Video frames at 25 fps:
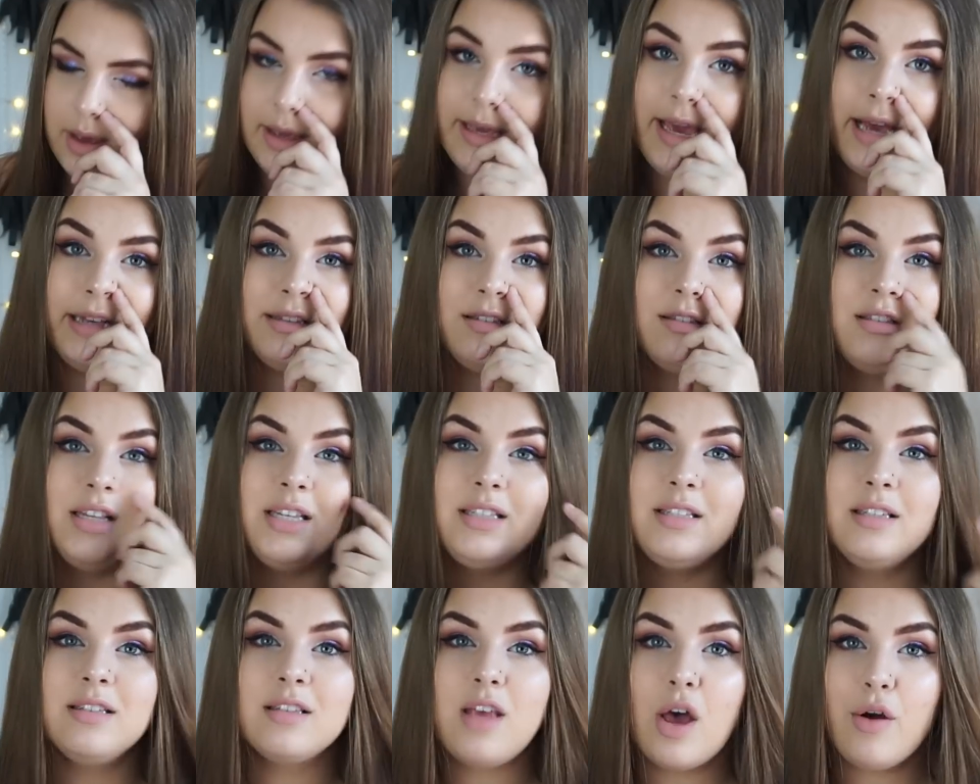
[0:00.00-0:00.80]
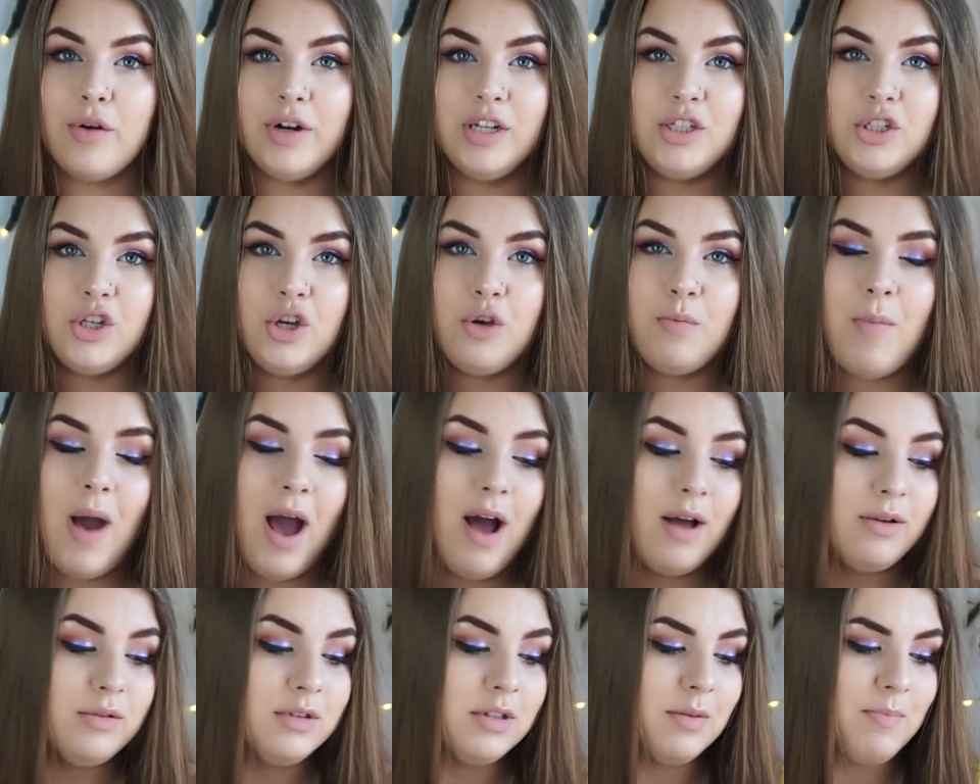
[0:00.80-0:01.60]
Yes, this is currently
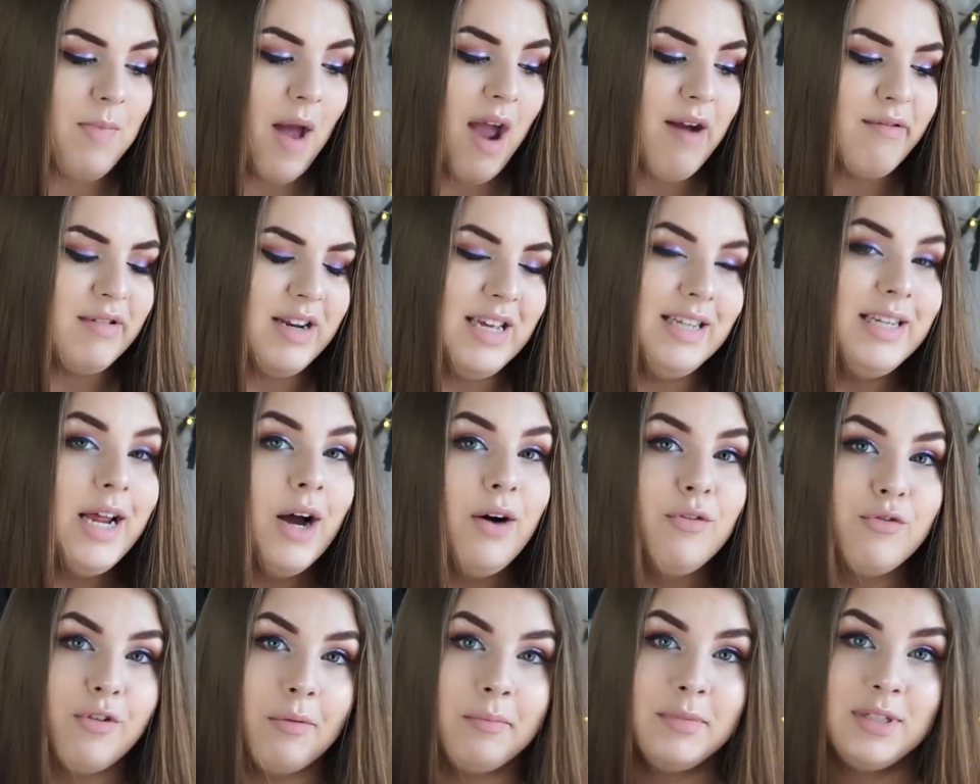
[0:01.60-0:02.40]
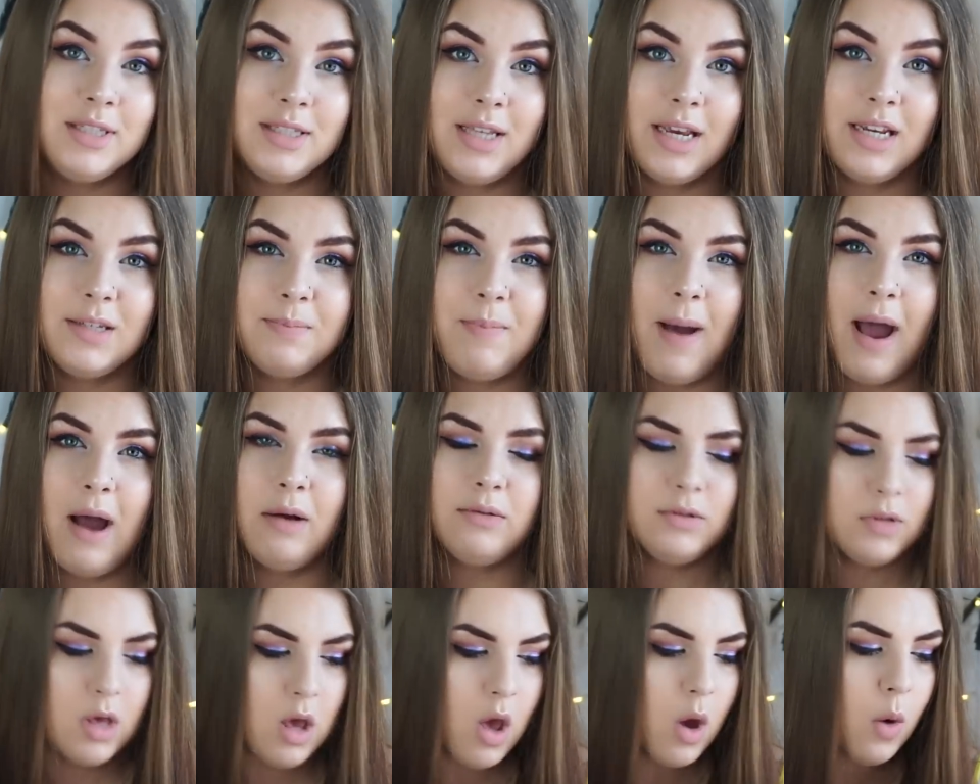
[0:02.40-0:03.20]
£2, apparently down from
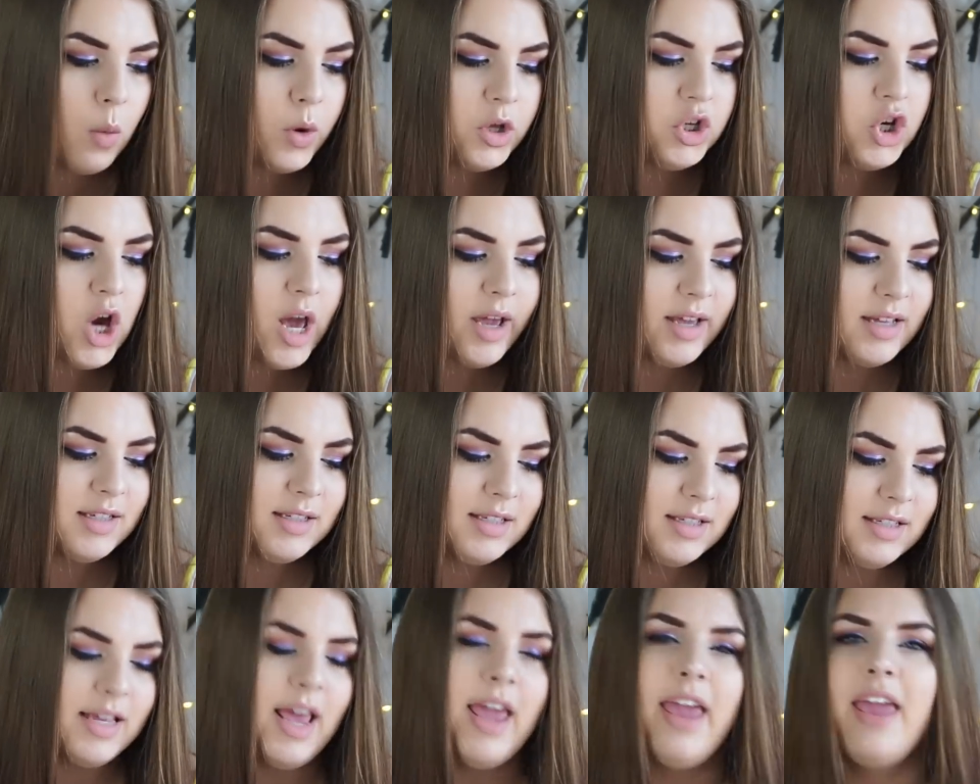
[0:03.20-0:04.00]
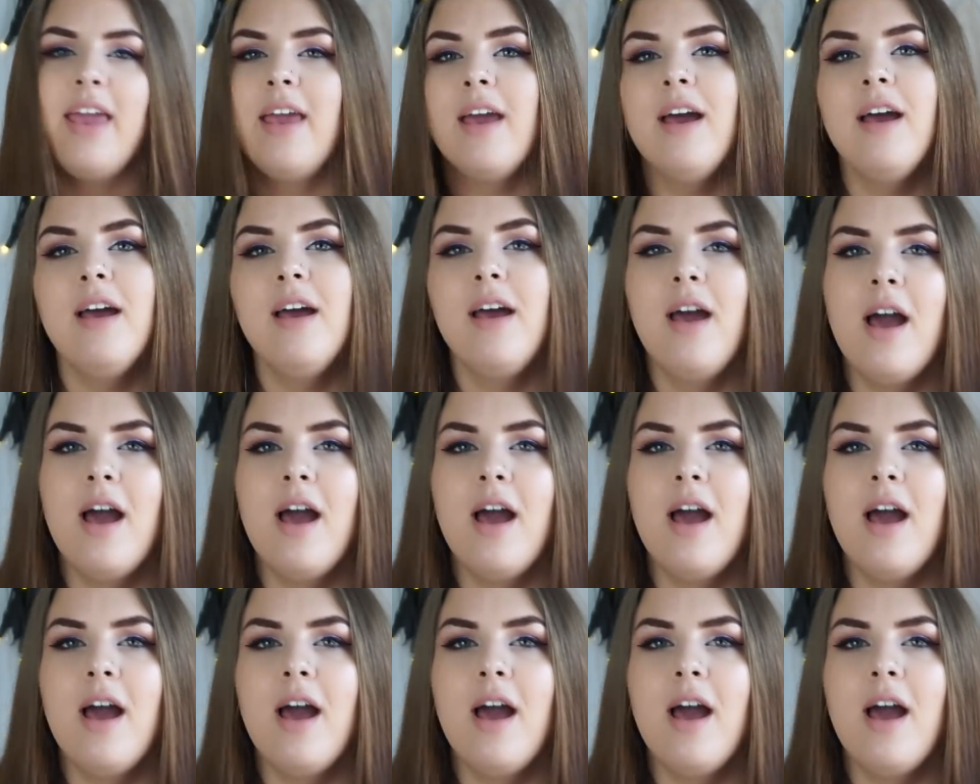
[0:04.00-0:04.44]
£6, which I can see.